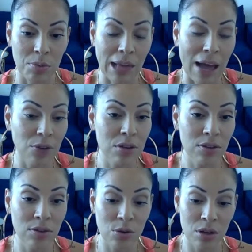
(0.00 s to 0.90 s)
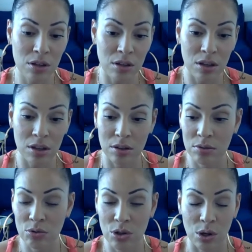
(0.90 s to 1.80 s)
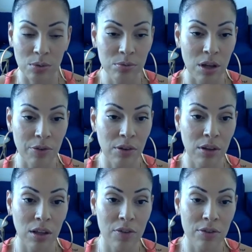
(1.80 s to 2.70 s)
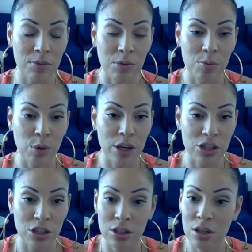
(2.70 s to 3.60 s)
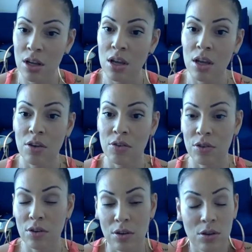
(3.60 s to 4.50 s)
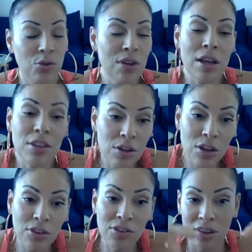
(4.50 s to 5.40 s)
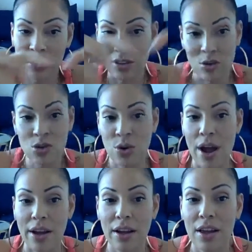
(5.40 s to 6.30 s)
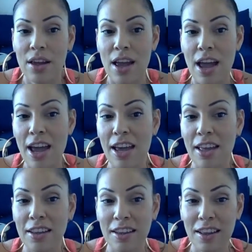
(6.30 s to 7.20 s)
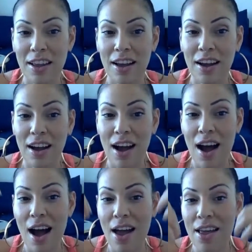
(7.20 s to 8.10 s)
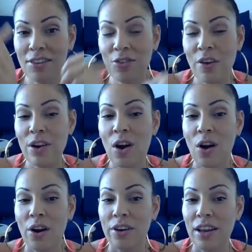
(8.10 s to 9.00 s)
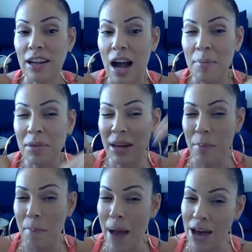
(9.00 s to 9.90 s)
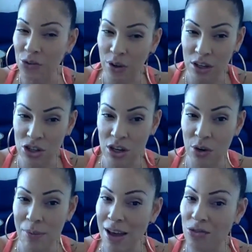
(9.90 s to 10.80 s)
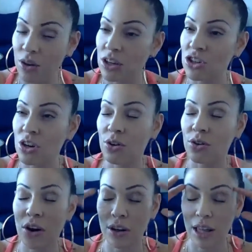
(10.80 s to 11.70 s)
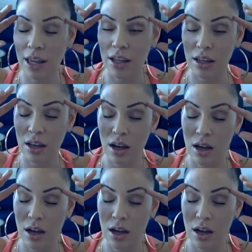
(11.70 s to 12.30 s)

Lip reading: loudness to it, then, definitely give it some compression. There's nothing, it's a 2-track. And it's very hard. Like, I'm not a mastering engineer. Mastering engineers are like